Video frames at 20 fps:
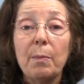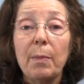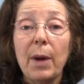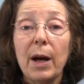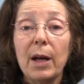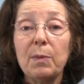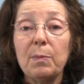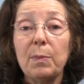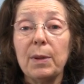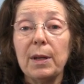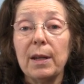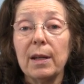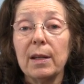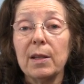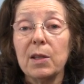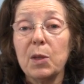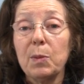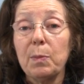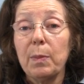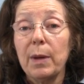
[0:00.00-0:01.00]
might
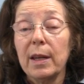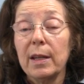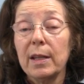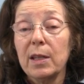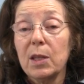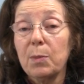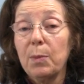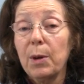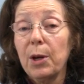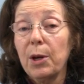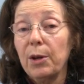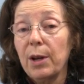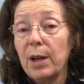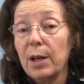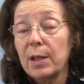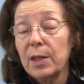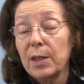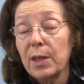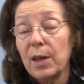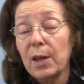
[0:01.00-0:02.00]
be
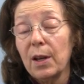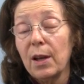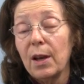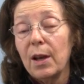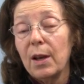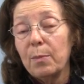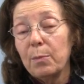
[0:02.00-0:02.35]
experiencing,